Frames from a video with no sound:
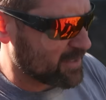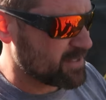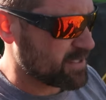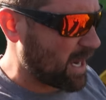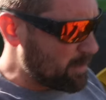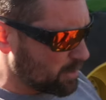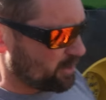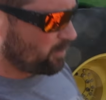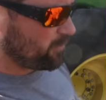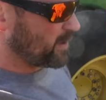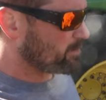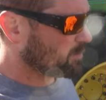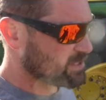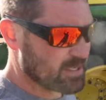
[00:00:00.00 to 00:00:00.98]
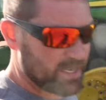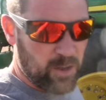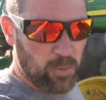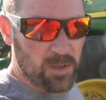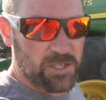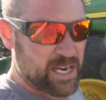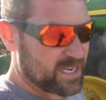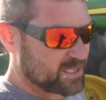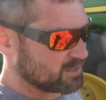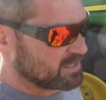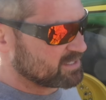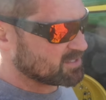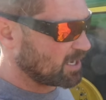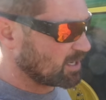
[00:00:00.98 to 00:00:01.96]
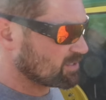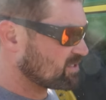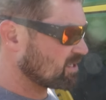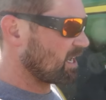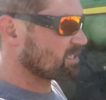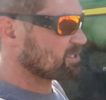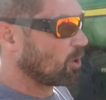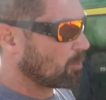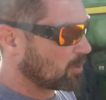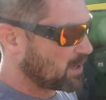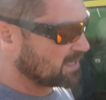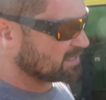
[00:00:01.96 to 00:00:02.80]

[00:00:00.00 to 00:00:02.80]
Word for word: their Cyber November sale, which actually starts October